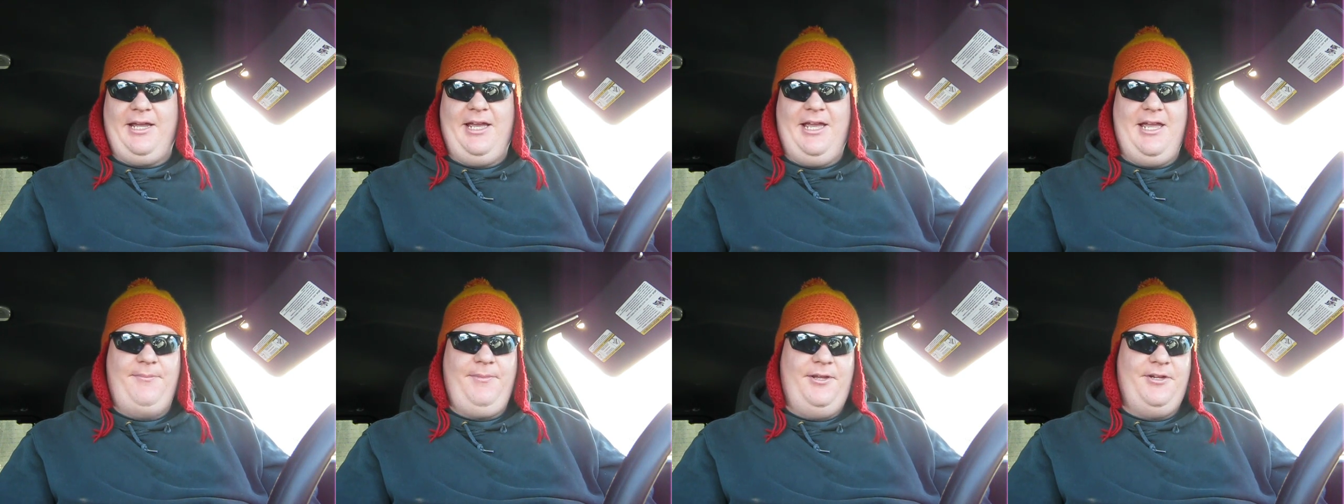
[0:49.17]

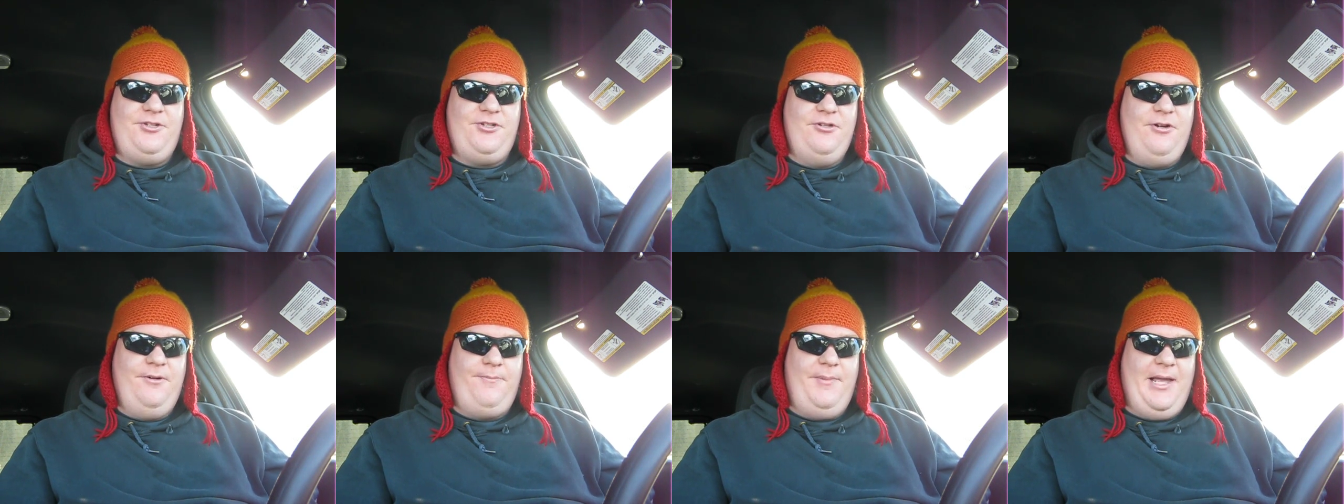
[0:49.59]
I am going to
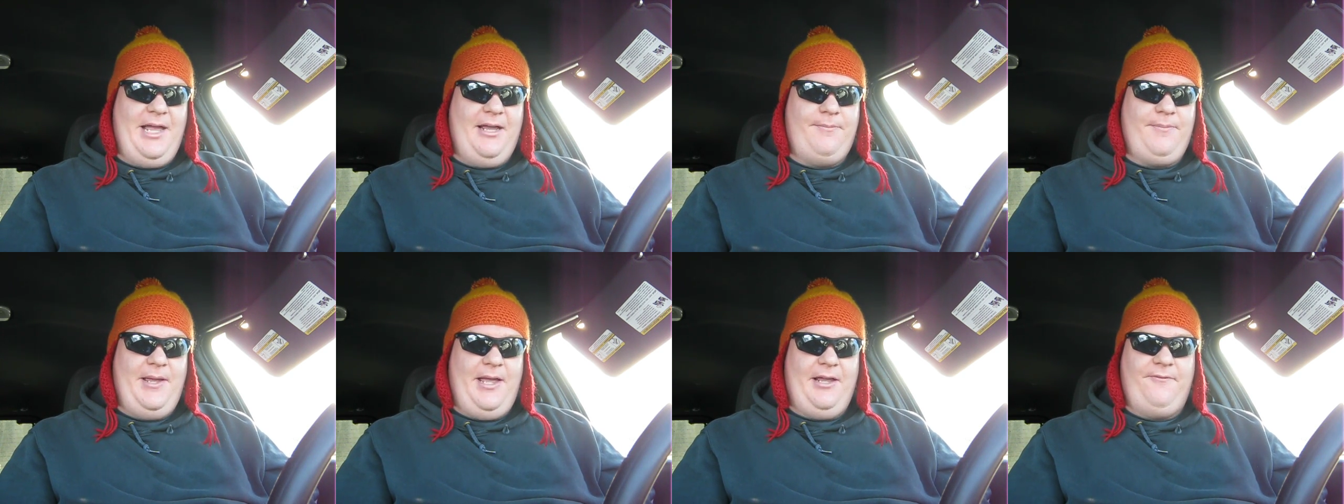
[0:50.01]
shoot a
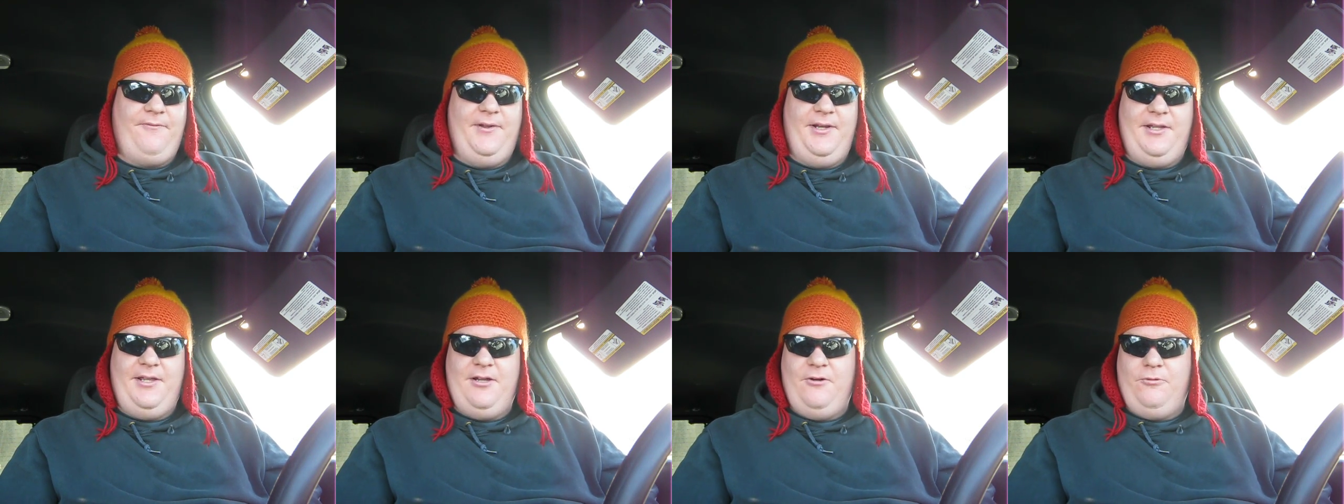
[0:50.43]
backpack
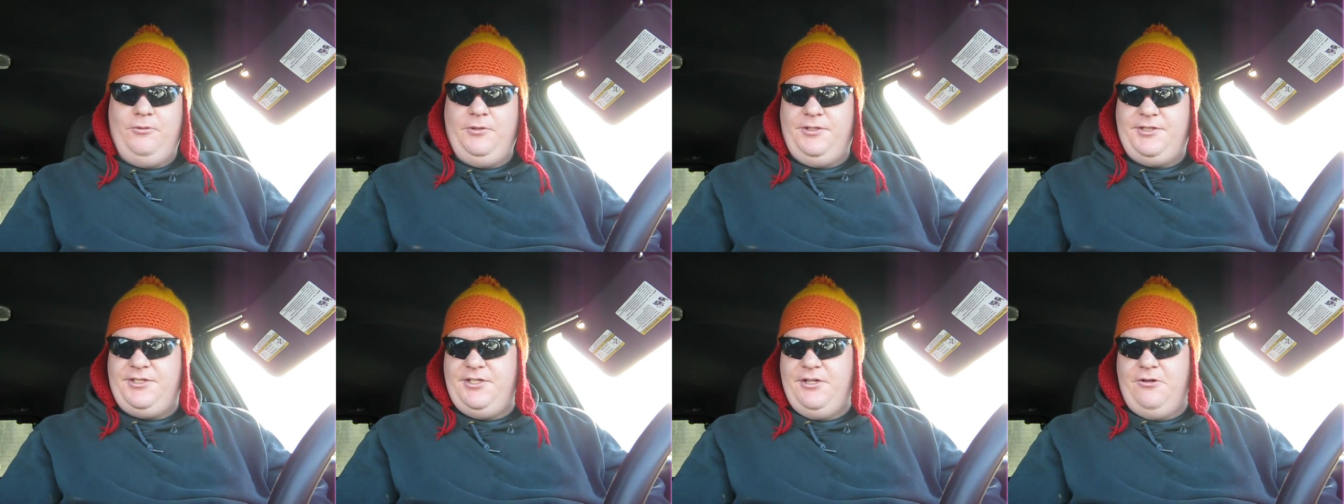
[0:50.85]
video
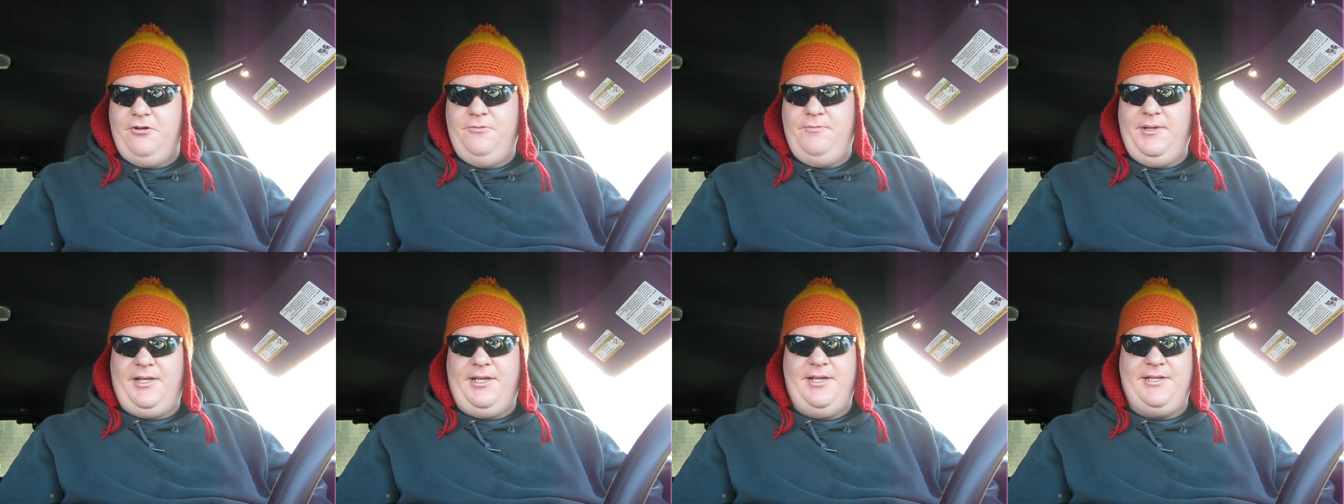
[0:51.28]
real
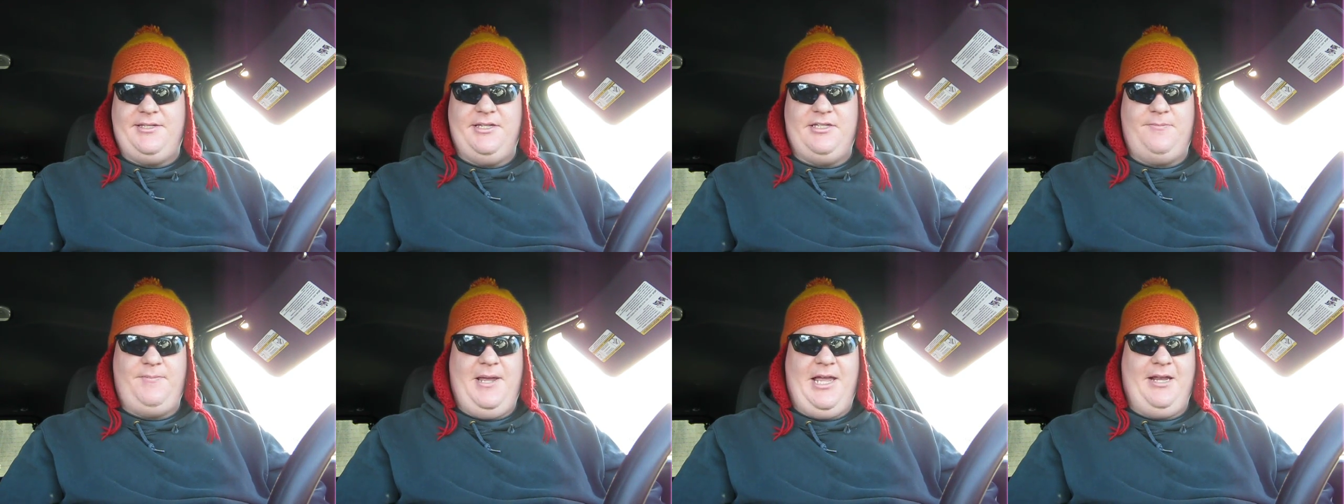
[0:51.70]
soon, because
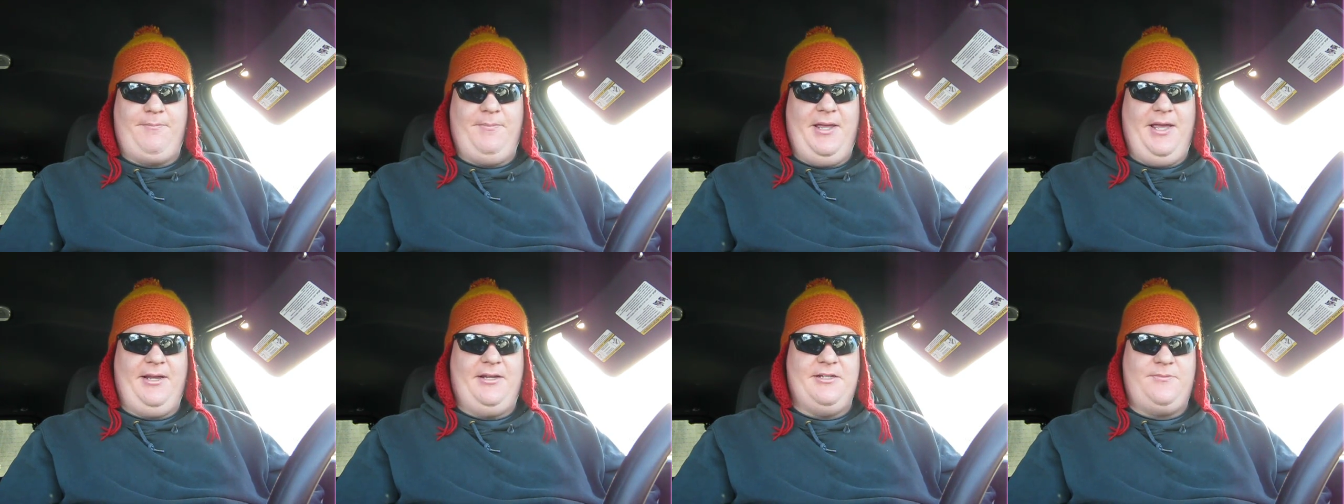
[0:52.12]
this
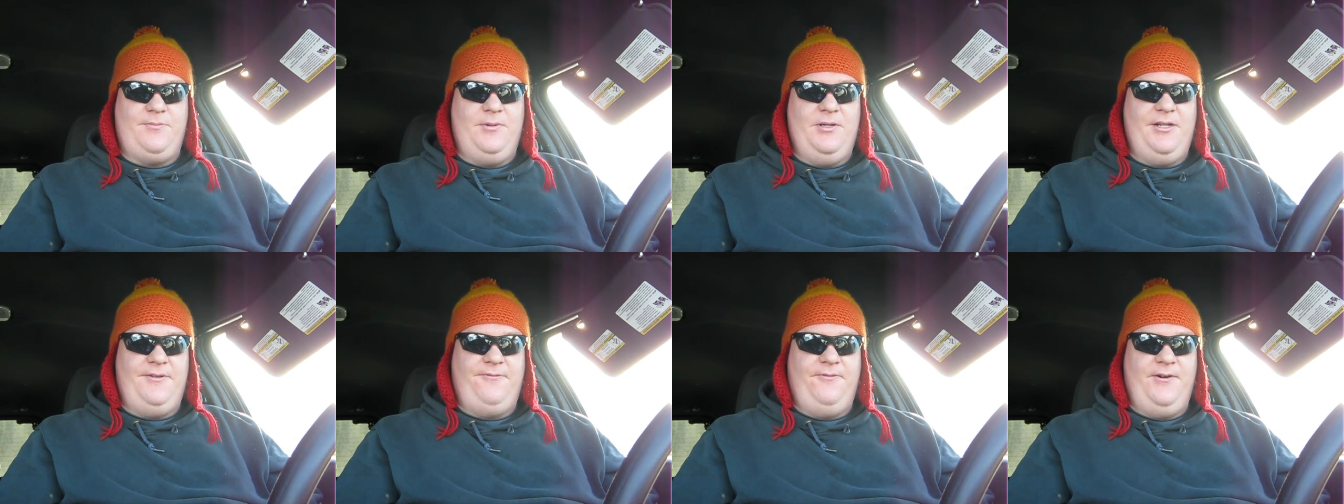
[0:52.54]
backpack is
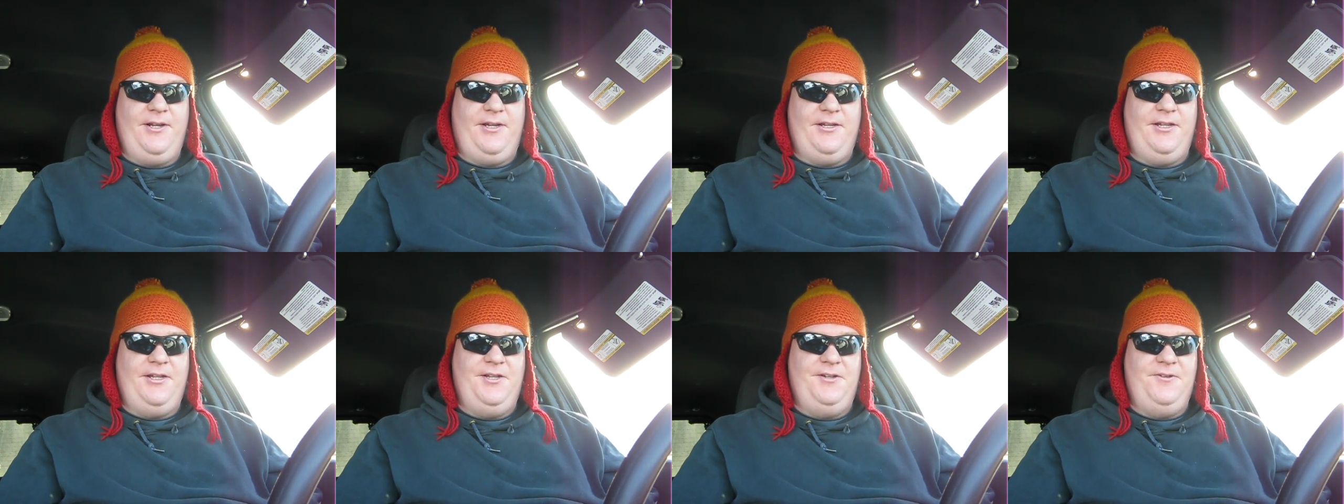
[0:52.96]
pretty
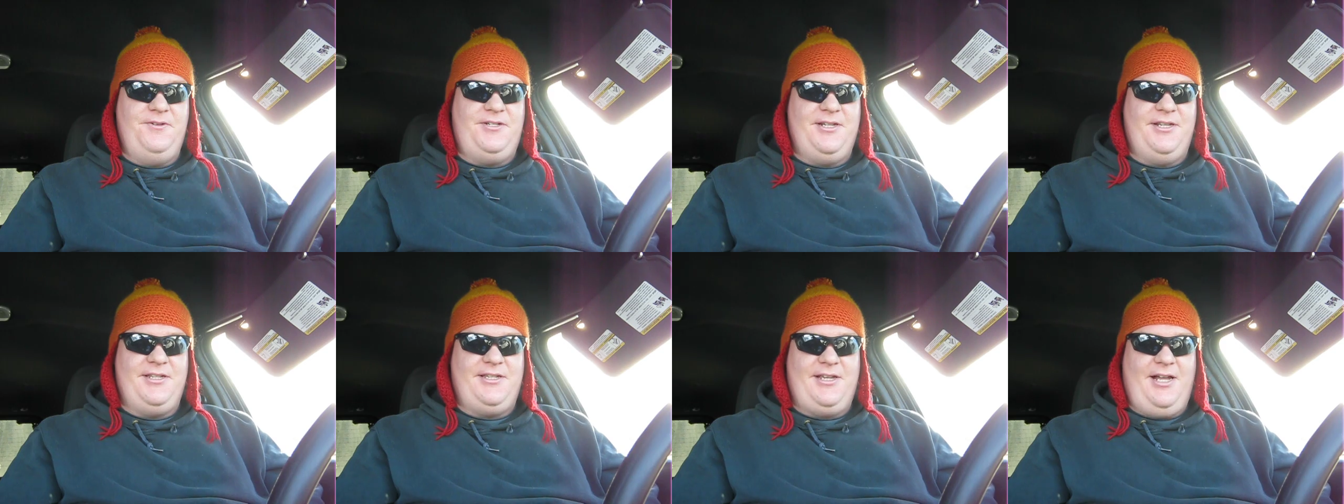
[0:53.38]
freaking huge,
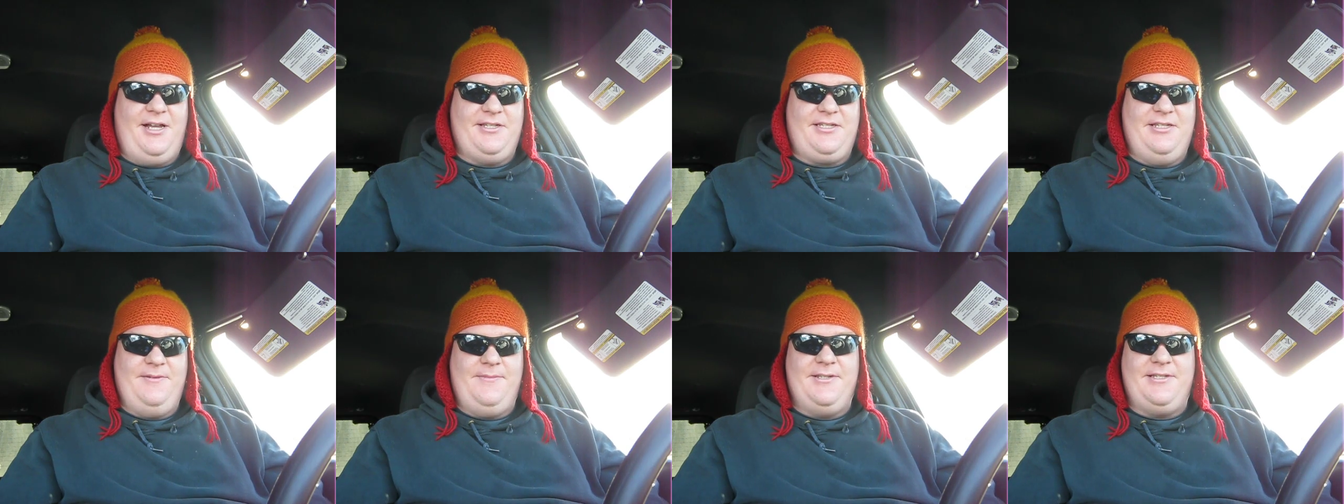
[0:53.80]
and it's
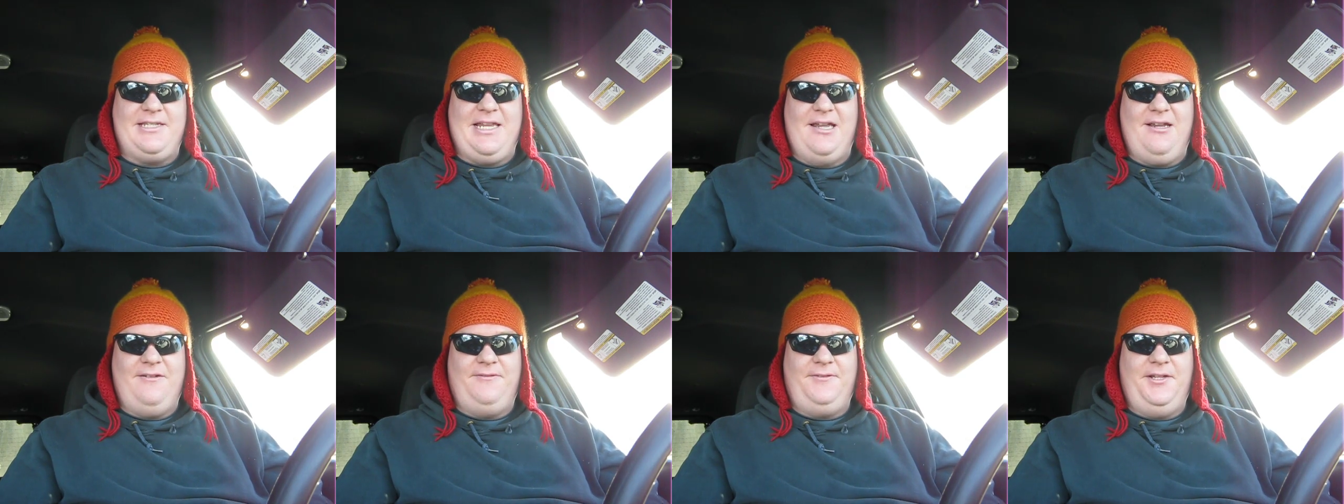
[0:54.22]
awesome, and it's
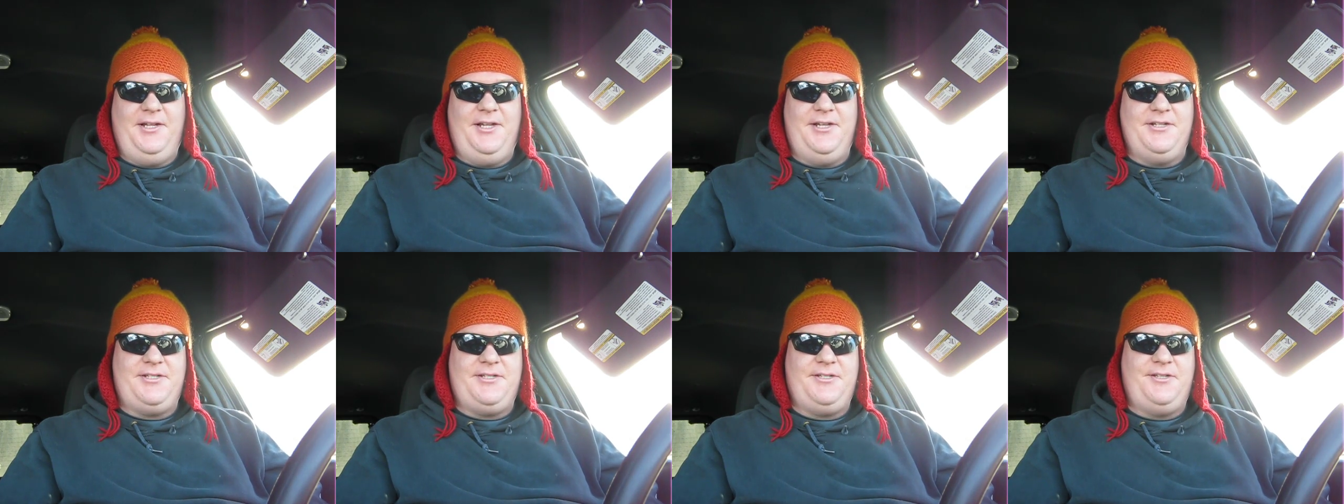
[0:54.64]

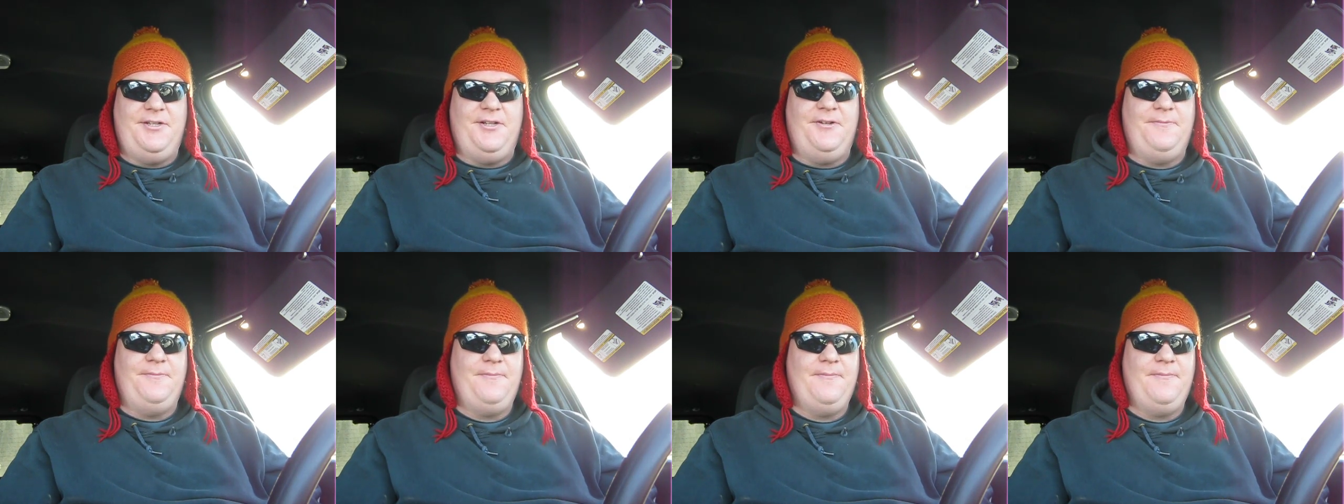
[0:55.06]
camouflaged, so